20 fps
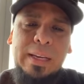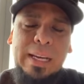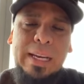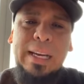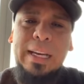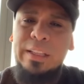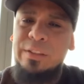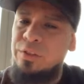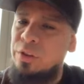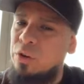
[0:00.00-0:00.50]

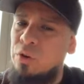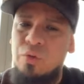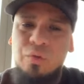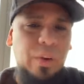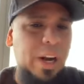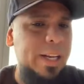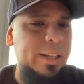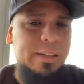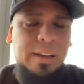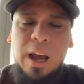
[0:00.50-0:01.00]
It's a
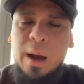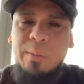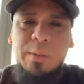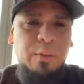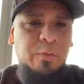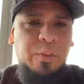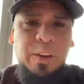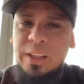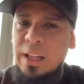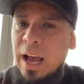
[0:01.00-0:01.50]
great time
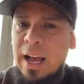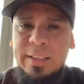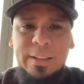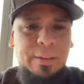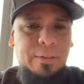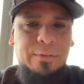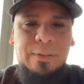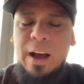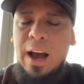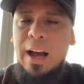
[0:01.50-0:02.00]
to
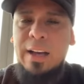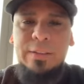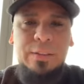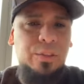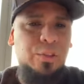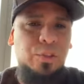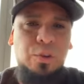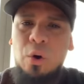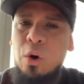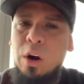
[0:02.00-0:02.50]
philosophize
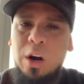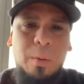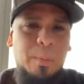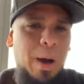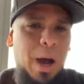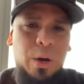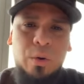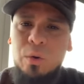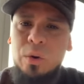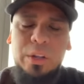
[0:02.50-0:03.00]
and talk
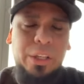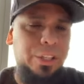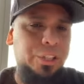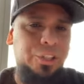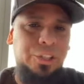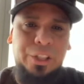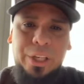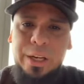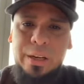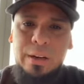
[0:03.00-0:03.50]
about all this
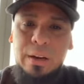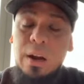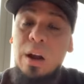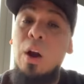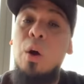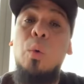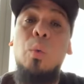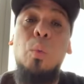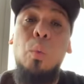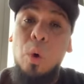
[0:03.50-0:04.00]
shit.
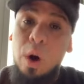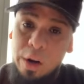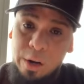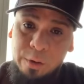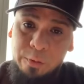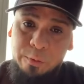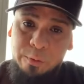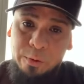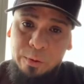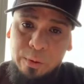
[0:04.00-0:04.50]

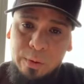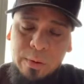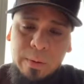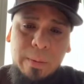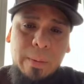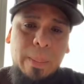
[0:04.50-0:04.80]
Wonderful.